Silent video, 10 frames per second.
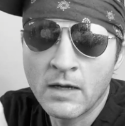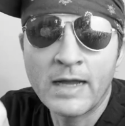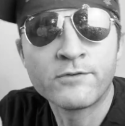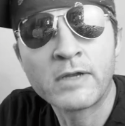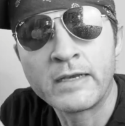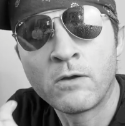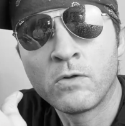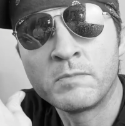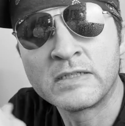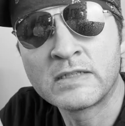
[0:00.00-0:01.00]
I tried to
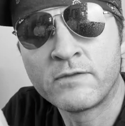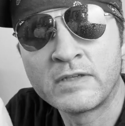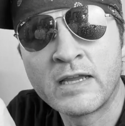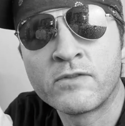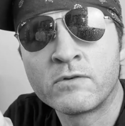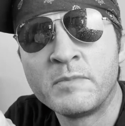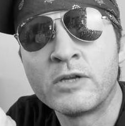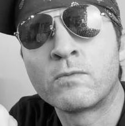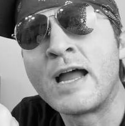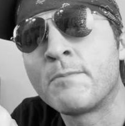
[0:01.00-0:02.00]
hold myself together and be
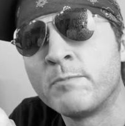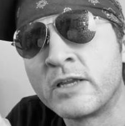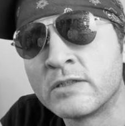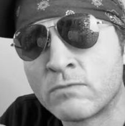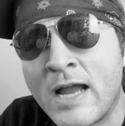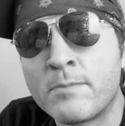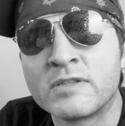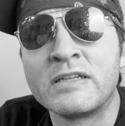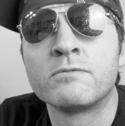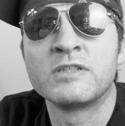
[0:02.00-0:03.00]
a rapper because
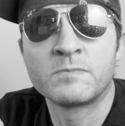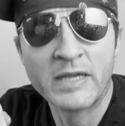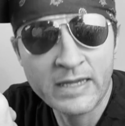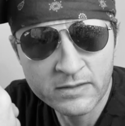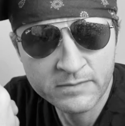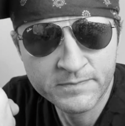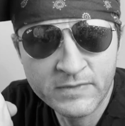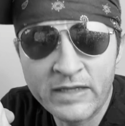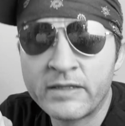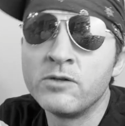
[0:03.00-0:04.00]
rappers get respect.
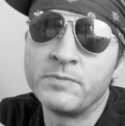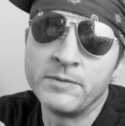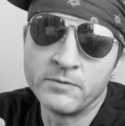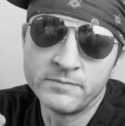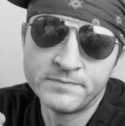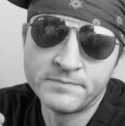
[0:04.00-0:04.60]
They kill people.